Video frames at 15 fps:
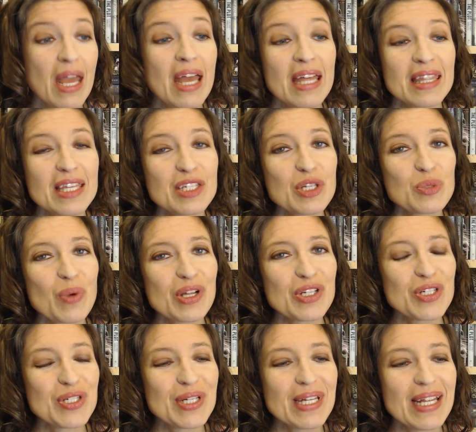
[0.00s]
This is when
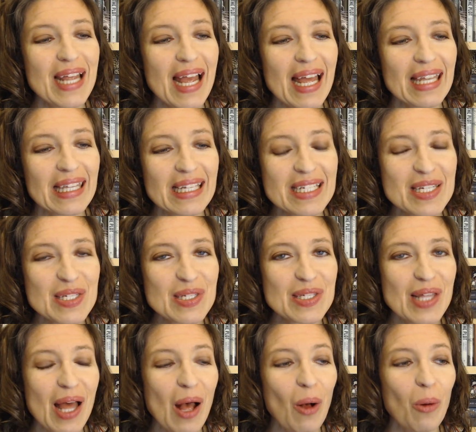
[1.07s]
she enlists the
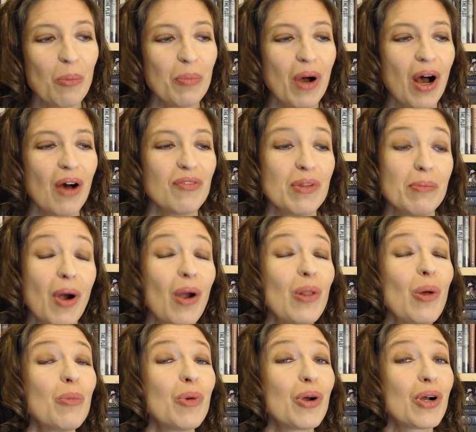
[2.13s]
help of the
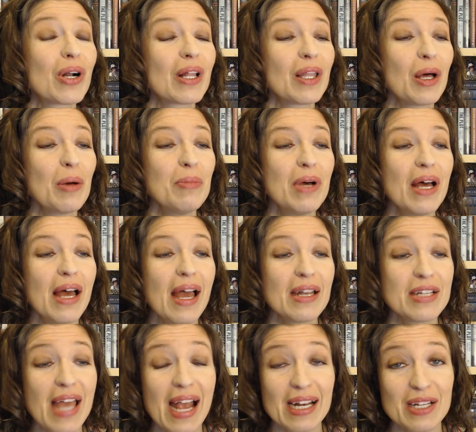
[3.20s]
Marlow Murder Club
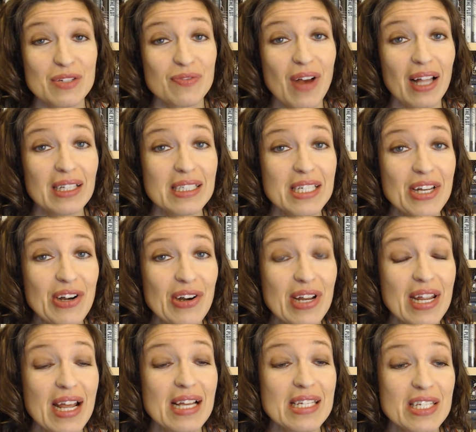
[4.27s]
to act as
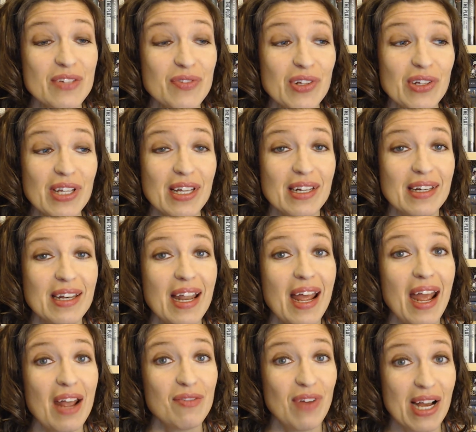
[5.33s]
voluntary civilian
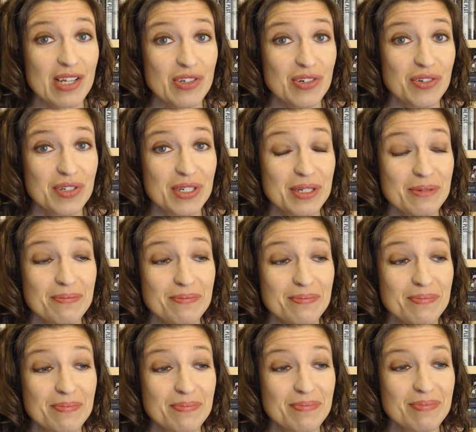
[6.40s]
advisors.
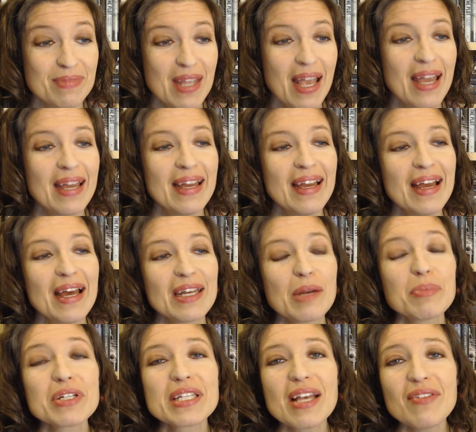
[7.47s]

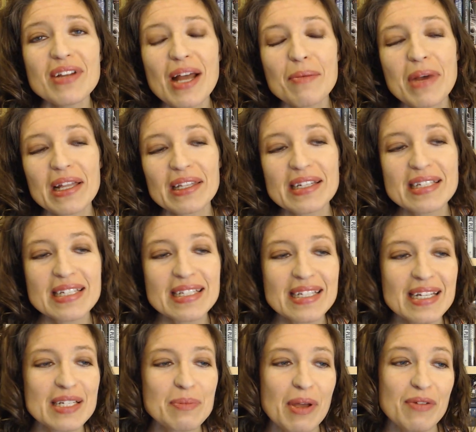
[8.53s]
Number 7 on my list
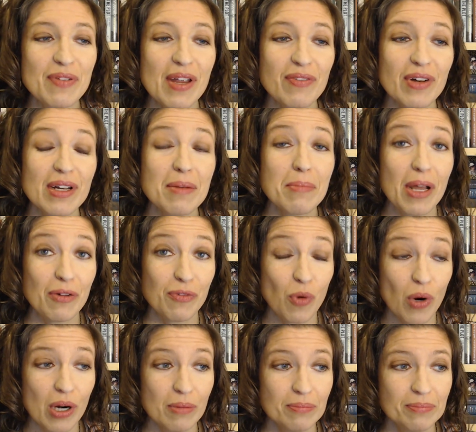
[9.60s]
is my favorite metaphor.